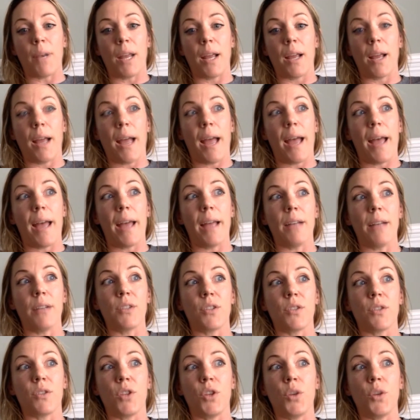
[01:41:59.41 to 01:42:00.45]
and
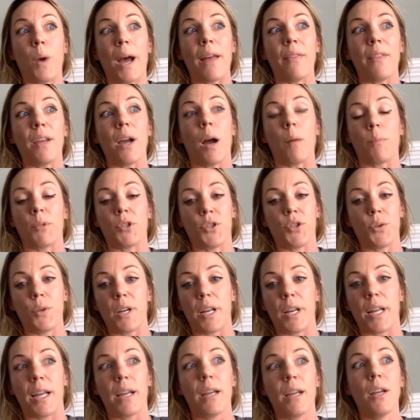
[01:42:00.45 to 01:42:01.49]
you had the
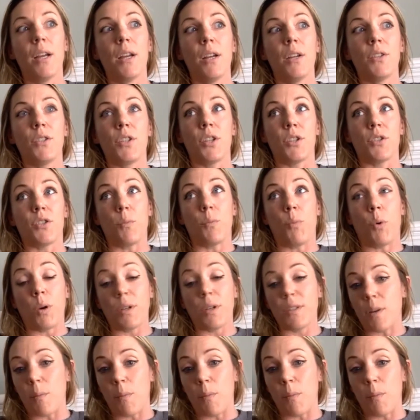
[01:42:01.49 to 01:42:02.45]
opportunity to support somebody